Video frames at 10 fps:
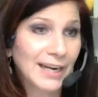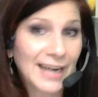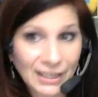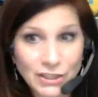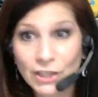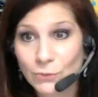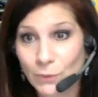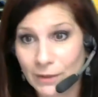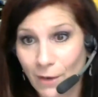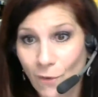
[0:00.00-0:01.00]
Connection is
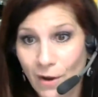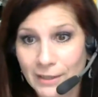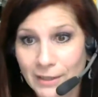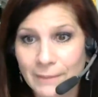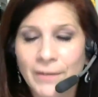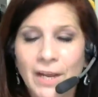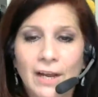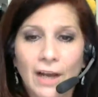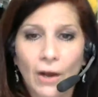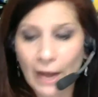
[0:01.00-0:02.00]
what they want.
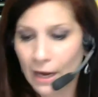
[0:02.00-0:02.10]
Okay,